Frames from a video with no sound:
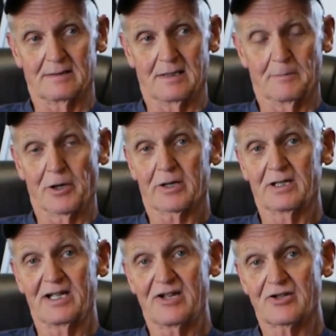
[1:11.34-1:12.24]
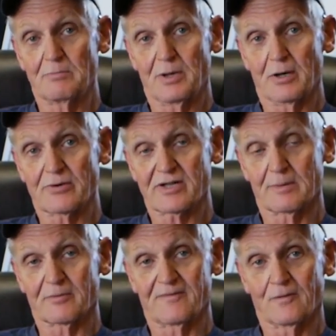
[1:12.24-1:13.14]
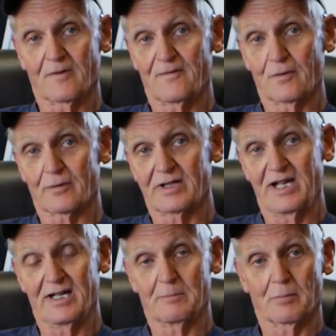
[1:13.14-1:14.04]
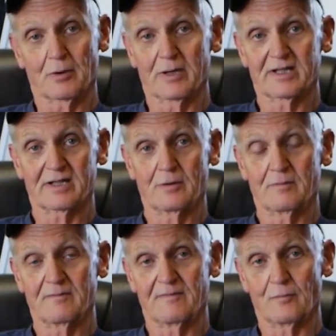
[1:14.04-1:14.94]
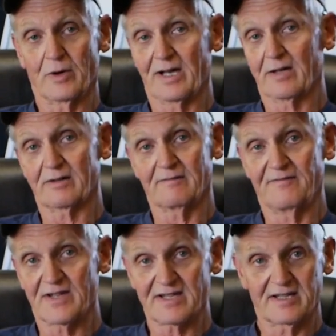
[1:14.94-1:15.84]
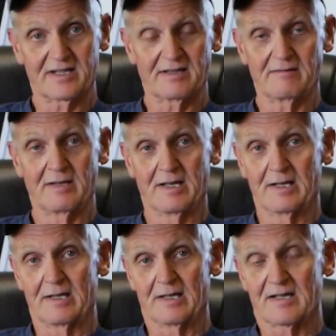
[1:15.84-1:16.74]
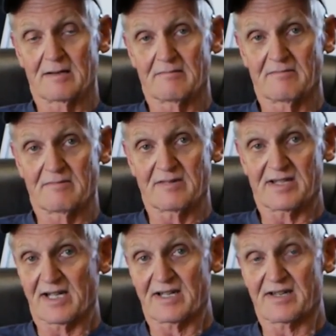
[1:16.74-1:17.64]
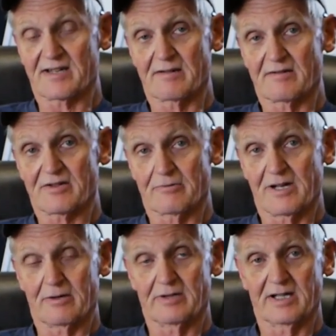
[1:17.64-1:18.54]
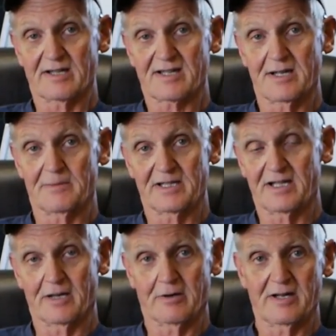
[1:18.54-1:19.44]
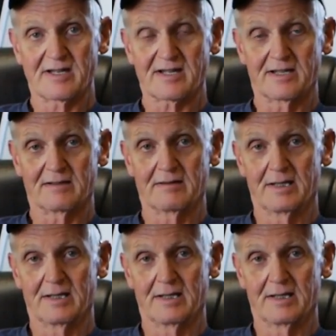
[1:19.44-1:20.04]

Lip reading: American Legion post number 414 in Burlington went out and visited 6 surrounding cemeteries and